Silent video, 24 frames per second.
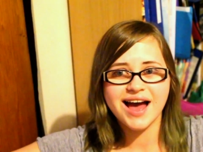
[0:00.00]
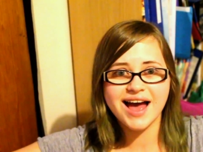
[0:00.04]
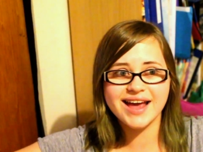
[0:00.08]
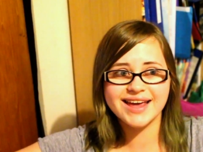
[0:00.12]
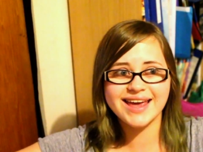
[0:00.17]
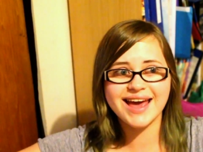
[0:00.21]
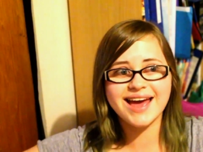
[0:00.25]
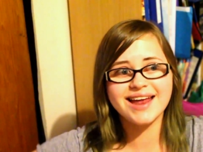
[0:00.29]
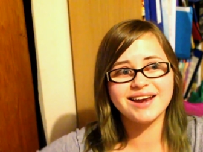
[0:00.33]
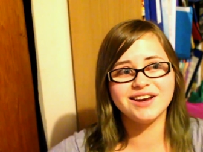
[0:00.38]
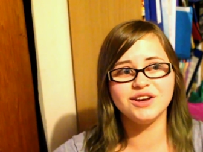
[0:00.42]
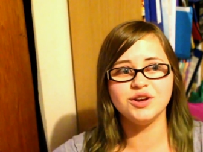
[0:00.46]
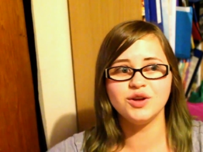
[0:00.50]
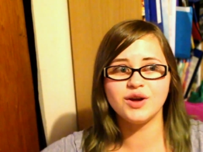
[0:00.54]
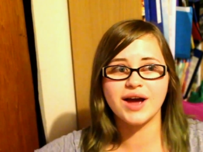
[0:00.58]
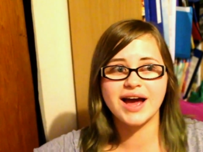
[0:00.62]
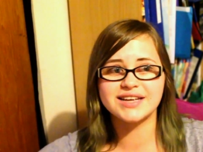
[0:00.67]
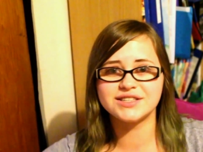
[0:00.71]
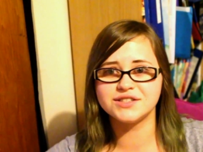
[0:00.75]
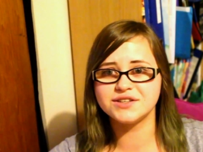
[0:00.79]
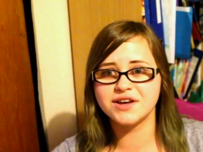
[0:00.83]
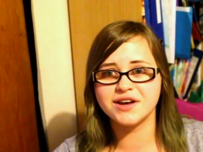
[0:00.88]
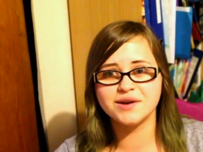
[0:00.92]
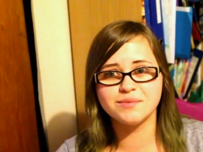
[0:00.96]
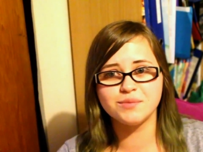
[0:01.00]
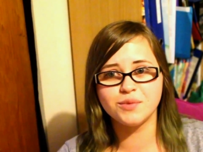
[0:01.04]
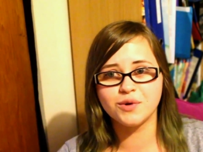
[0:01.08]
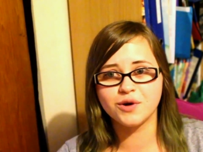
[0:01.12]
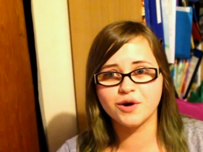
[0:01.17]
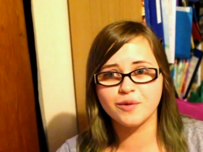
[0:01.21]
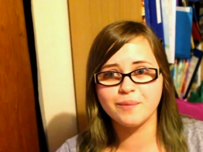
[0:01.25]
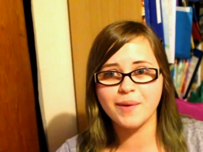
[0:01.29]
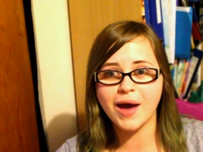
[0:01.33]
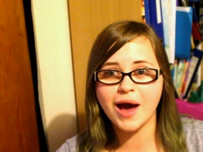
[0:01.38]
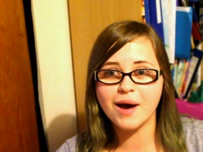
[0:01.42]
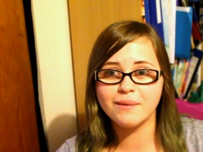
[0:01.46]
again, you guys learned
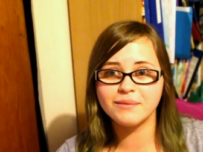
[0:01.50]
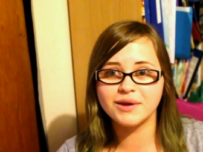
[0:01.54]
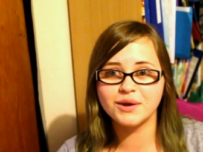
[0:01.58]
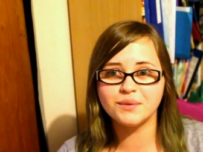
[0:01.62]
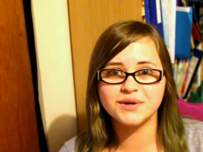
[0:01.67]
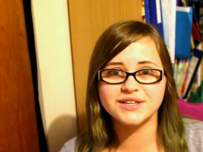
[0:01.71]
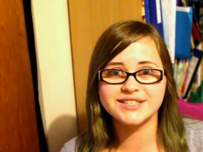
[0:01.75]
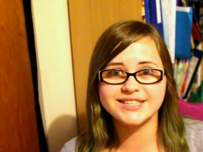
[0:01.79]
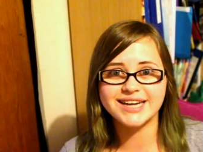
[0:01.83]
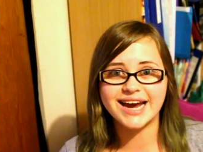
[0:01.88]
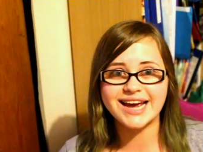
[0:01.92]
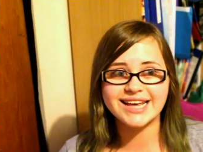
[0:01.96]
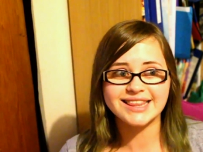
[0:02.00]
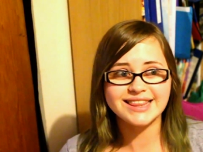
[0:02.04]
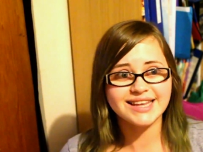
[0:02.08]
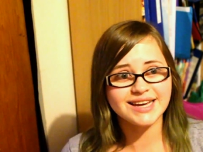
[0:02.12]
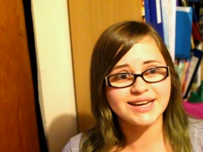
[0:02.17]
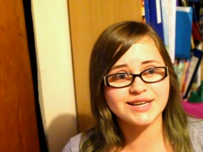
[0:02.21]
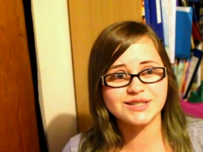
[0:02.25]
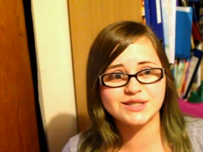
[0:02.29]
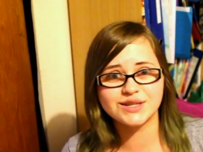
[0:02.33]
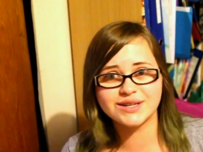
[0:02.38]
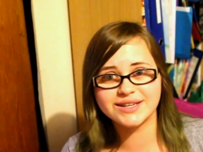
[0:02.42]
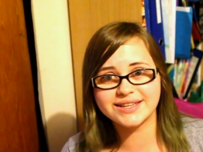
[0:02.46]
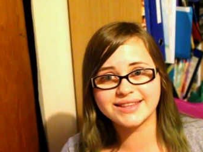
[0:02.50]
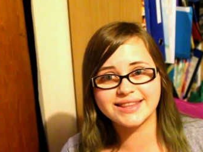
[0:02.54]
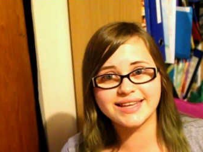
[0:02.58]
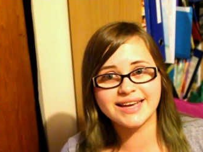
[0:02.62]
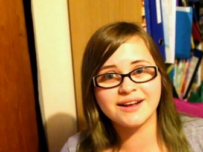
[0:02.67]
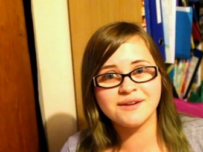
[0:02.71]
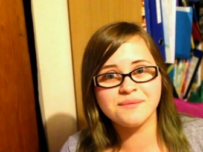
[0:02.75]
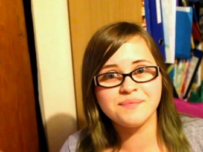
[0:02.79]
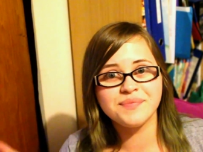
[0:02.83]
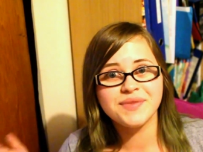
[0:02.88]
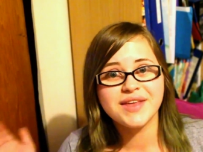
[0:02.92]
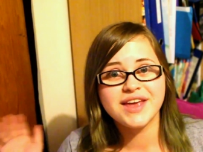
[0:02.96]
more about me, which I think is a good
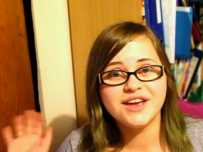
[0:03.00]
thing.